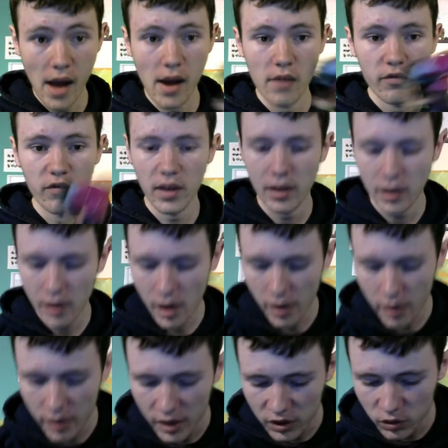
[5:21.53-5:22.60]
Really
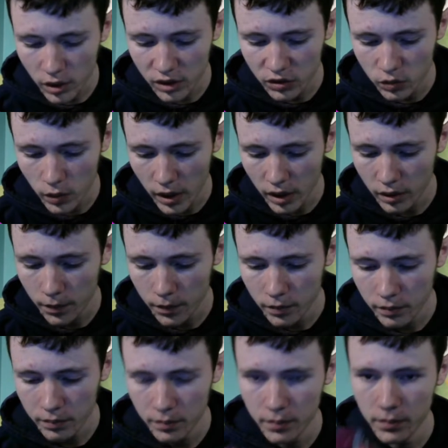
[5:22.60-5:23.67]
like this one as well.
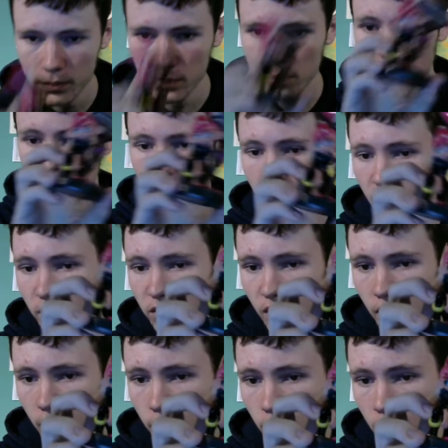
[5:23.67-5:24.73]
Nice pose
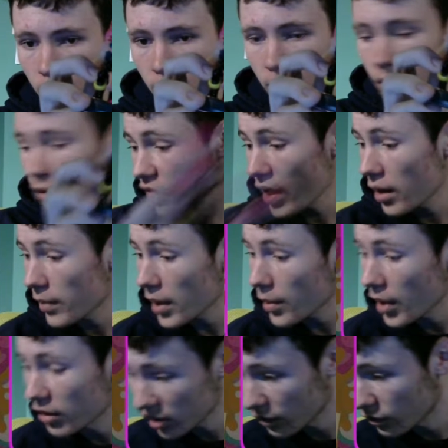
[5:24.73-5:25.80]
too. Great
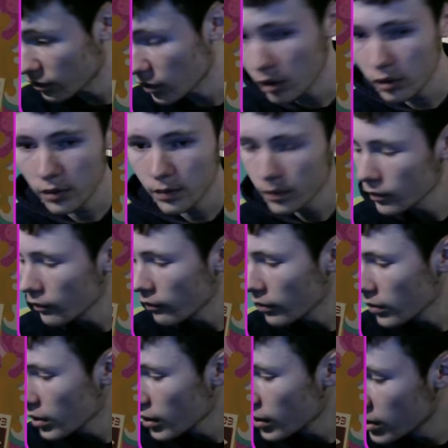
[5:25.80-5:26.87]
amiibos overall.
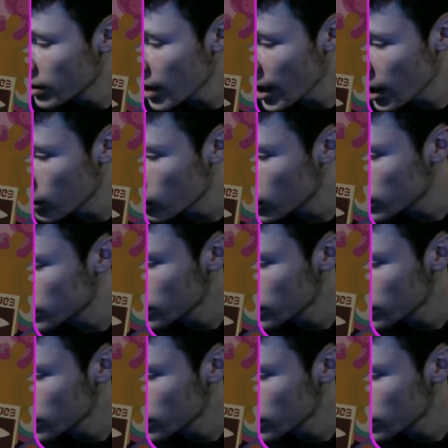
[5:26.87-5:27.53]
Now,